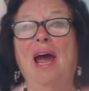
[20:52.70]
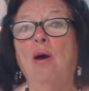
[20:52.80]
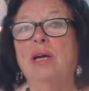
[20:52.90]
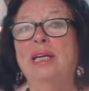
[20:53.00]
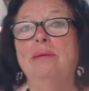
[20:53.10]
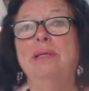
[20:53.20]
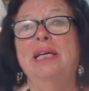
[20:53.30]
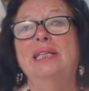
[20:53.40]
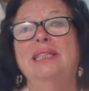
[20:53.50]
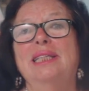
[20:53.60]
How can I be
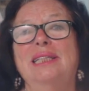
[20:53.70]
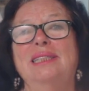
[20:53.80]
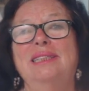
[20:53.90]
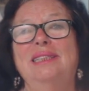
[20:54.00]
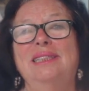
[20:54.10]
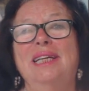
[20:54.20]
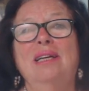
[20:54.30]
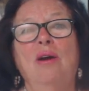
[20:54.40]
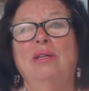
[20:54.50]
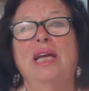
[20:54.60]
guilty?
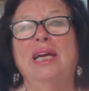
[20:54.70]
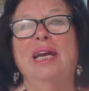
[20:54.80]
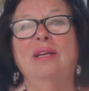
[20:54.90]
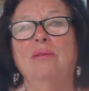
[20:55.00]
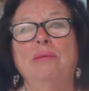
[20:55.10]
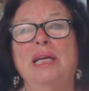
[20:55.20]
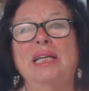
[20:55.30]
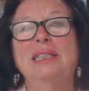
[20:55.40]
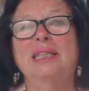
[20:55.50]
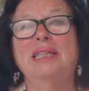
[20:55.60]
In God, I cannot be
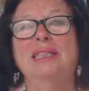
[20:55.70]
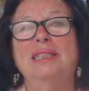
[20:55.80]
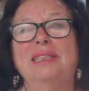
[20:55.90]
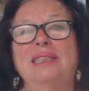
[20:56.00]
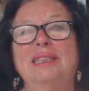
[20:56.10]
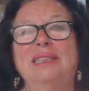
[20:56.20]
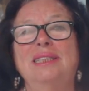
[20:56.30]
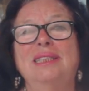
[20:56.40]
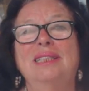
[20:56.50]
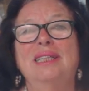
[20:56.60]
guilty.
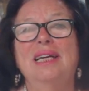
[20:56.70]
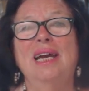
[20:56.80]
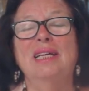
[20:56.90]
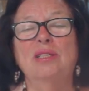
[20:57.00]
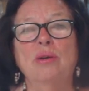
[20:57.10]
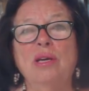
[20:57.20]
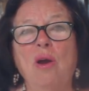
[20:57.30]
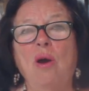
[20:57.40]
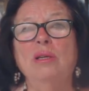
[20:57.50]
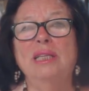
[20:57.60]
So in
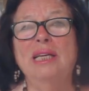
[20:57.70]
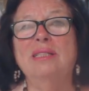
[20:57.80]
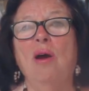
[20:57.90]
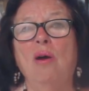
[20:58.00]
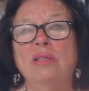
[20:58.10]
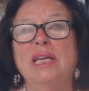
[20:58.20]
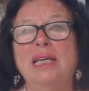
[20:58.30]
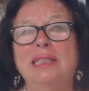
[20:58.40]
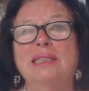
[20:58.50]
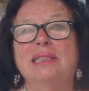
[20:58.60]
God is all
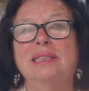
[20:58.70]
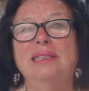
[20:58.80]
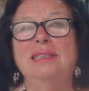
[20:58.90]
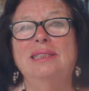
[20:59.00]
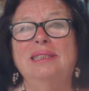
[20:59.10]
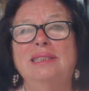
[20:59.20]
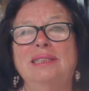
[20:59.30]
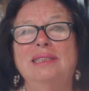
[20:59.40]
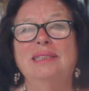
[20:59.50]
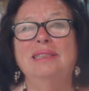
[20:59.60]
this.
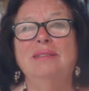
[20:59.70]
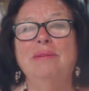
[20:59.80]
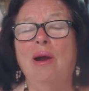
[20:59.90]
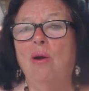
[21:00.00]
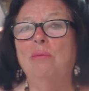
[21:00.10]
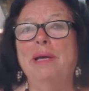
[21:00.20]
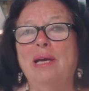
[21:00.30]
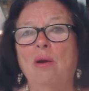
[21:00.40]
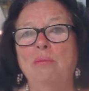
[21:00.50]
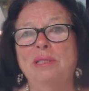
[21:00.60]
We are all
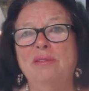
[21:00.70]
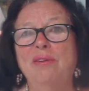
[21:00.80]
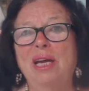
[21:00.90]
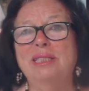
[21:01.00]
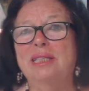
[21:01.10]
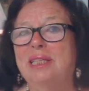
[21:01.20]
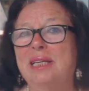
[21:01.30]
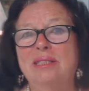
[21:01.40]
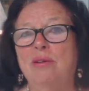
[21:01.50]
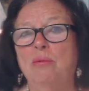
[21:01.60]
back home in the Father.
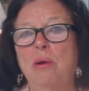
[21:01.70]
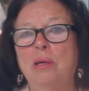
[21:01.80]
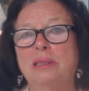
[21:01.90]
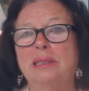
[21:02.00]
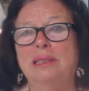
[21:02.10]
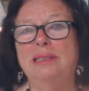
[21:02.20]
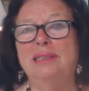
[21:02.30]
There is no world.